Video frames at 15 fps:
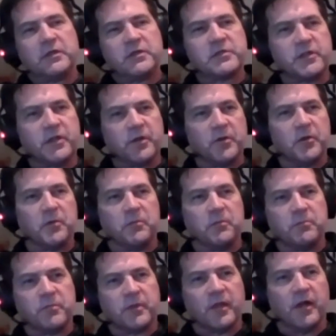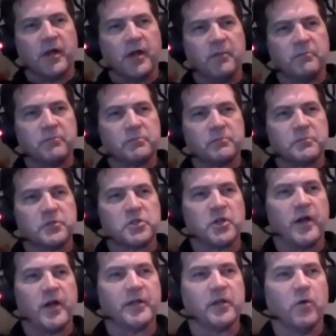So I'm
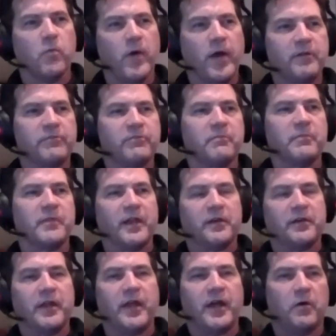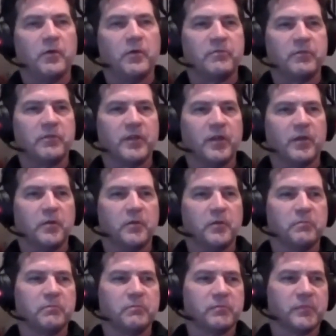shying away from that now, even though
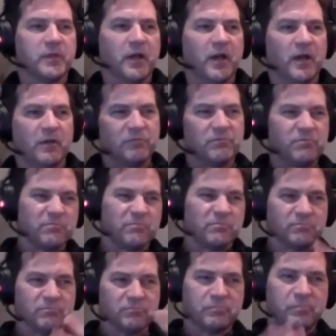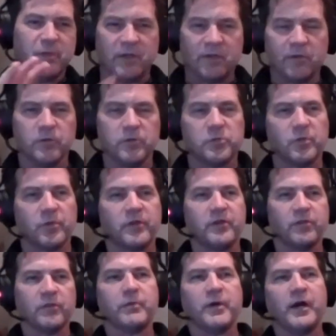I've been loose with it
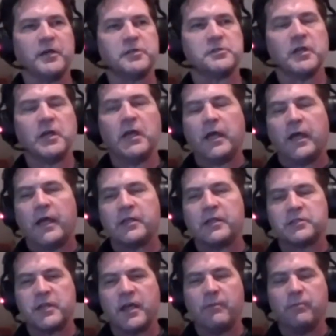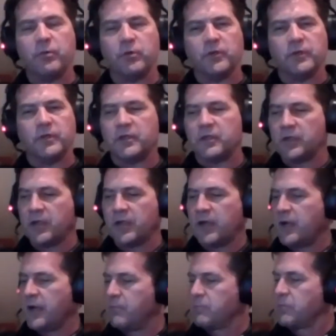in the past. An example
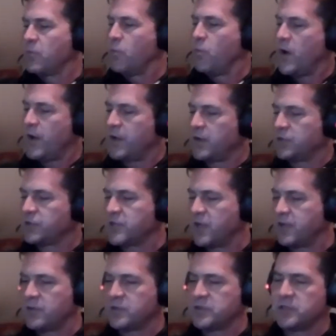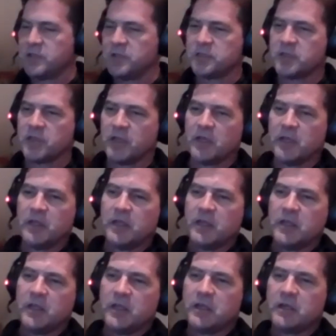why I'll say this is
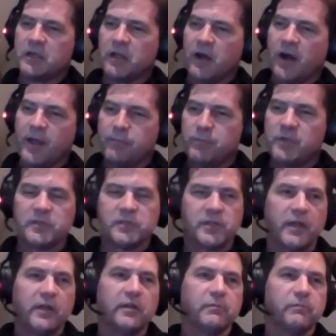in IPsec,